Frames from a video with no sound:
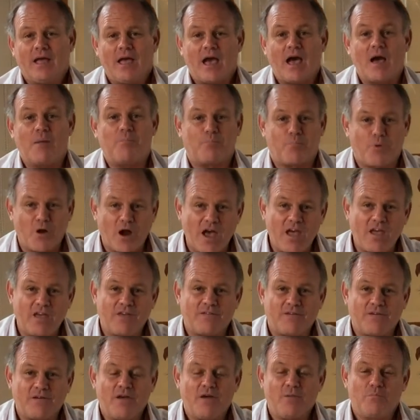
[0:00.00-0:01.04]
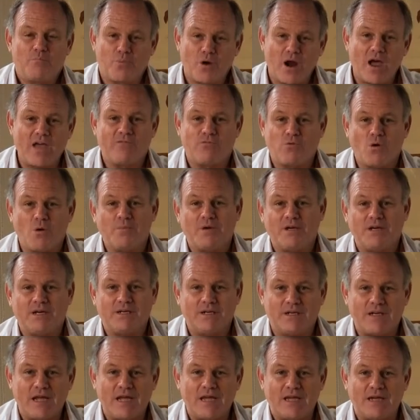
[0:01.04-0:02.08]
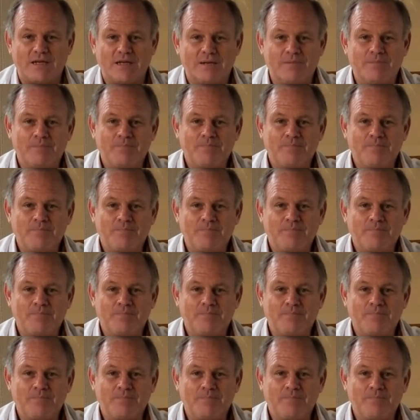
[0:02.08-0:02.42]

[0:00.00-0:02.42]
A brave, brave woman indeed.